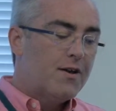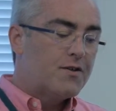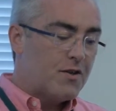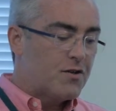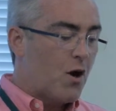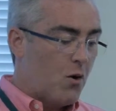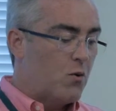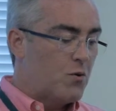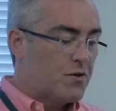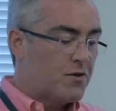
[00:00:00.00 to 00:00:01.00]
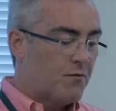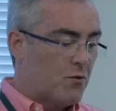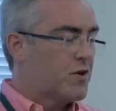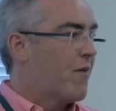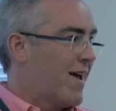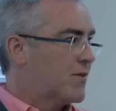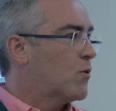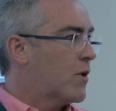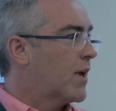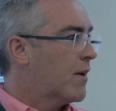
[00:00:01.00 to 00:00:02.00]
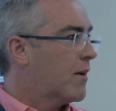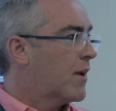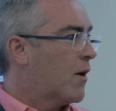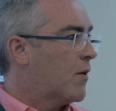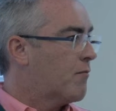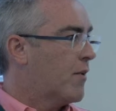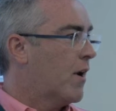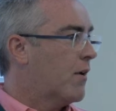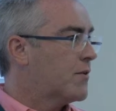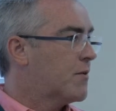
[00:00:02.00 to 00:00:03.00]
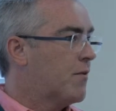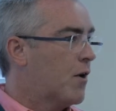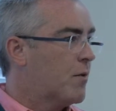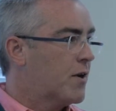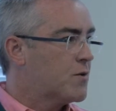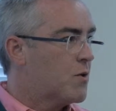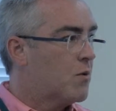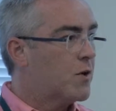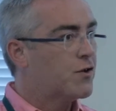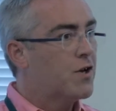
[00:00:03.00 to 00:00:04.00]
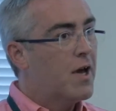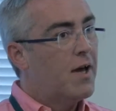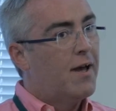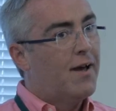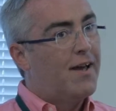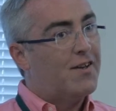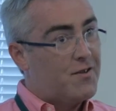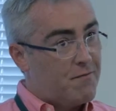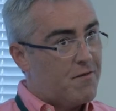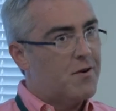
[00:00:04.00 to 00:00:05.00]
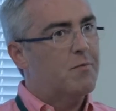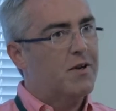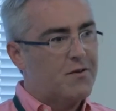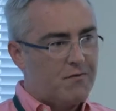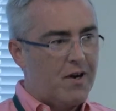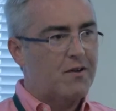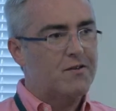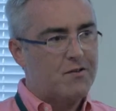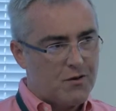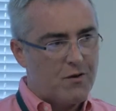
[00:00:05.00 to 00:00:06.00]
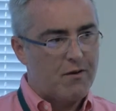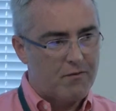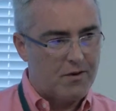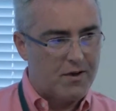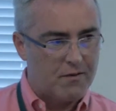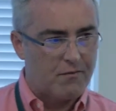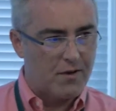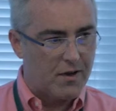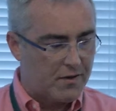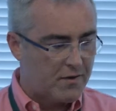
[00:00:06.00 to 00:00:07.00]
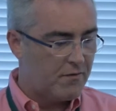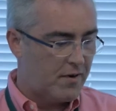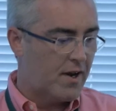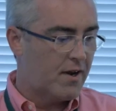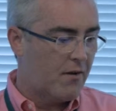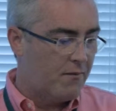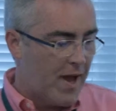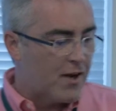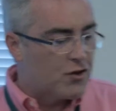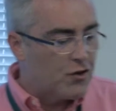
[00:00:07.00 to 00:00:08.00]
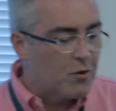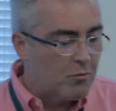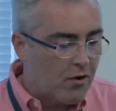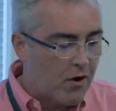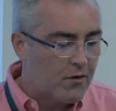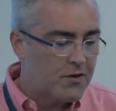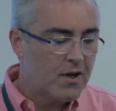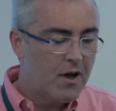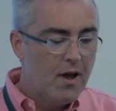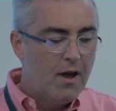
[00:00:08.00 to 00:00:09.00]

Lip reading: So these goals have also had to work in a freelance environment as well, which is different, because freelancers do have a different attitude and priority,